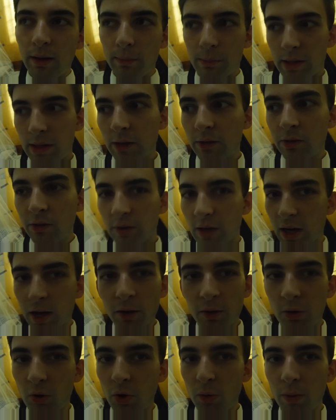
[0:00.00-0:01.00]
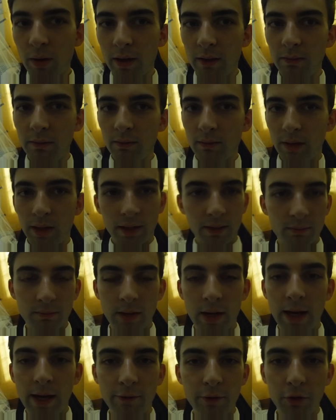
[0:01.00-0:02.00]
I mean, I guess it's kind of cool, but like,
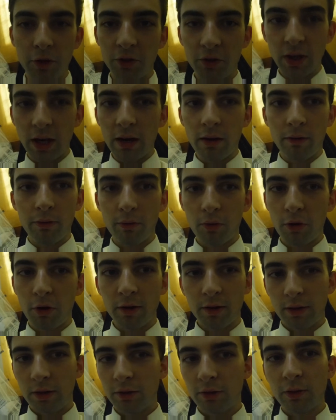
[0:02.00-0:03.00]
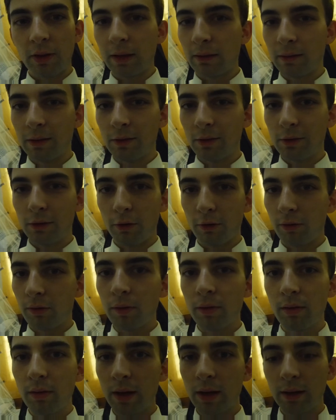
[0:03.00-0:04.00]
I have no desire for it because it's like it's an earthly
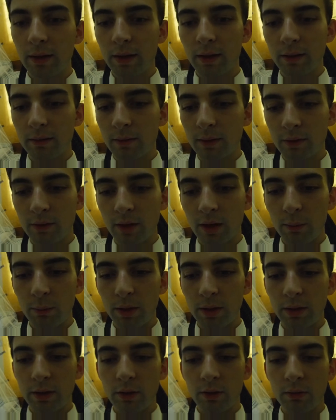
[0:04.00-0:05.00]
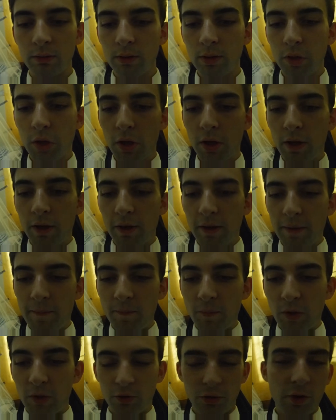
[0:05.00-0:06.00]
thing. Like, it's not a big deal.
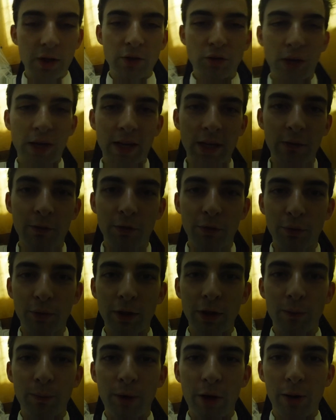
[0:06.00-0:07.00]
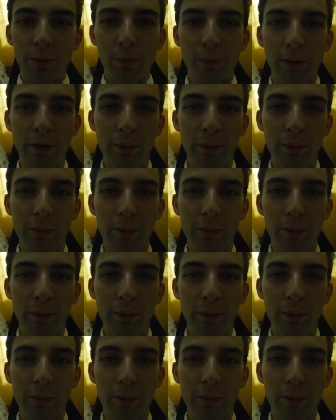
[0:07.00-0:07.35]
And so he tried to give this really good parable about